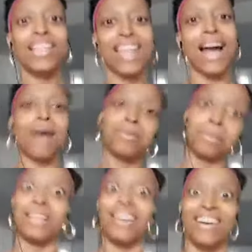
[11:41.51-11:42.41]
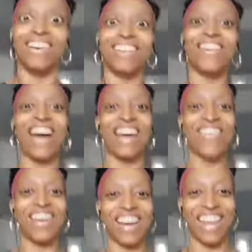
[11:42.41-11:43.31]
Yeah, I'm the plug.
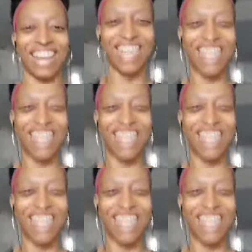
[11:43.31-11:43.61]
Right.